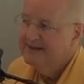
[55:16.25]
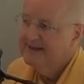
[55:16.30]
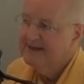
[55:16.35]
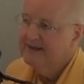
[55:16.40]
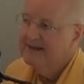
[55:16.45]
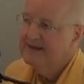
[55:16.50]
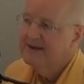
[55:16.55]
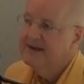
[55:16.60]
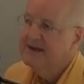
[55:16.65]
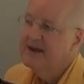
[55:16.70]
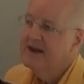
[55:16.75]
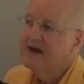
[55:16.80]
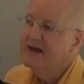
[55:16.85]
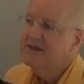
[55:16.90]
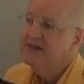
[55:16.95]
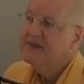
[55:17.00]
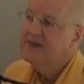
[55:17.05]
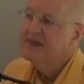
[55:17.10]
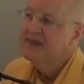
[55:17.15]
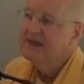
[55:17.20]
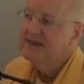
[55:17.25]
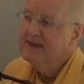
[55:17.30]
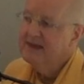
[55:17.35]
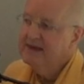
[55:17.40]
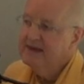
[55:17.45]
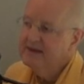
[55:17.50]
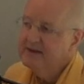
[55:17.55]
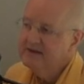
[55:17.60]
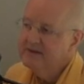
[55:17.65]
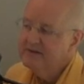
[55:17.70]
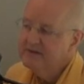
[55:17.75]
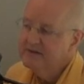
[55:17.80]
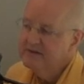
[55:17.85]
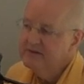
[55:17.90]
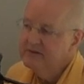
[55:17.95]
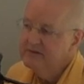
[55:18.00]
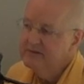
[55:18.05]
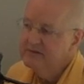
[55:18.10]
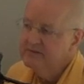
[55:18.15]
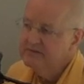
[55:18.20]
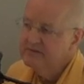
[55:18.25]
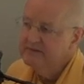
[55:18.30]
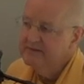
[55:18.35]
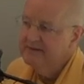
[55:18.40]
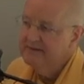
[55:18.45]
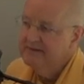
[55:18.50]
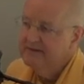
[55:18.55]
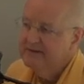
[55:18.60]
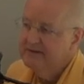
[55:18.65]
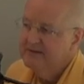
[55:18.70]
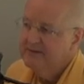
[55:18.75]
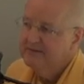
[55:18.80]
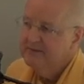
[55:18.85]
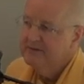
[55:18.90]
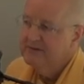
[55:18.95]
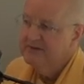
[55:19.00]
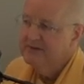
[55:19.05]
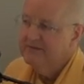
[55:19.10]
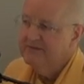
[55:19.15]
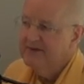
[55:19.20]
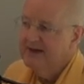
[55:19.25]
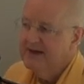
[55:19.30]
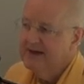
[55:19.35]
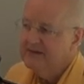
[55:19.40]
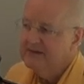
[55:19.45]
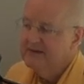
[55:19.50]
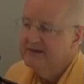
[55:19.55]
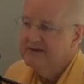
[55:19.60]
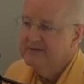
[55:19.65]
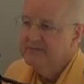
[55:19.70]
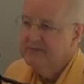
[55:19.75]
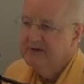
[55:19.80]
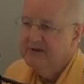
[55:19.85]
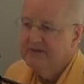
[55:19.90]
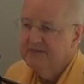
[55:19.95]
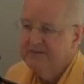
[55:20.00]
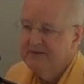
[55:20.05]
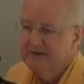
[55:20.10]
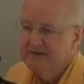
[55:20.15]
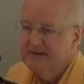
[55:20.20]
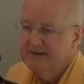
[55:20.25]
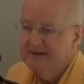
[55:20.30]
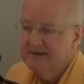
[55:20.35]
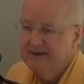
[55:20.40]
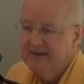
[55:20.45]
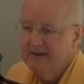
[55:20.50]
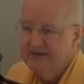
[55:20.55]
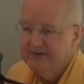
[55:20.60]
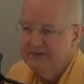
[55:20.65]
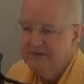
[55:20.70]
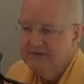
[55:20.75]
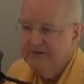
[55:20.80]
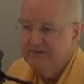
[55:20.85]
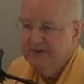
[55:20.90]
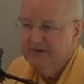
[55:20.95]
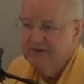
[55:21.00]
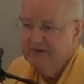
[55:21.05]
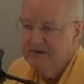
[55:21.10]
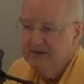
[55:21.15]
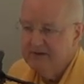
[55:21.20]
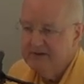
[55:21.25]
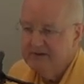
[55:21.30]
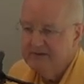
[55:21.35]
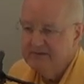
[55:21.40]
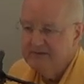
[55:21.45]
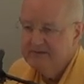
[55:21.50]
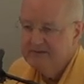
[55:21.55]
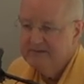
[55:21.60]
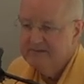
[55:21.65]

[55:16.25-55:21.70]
it had nothing to do with the fact that her boyfriend didn't answer her phone call.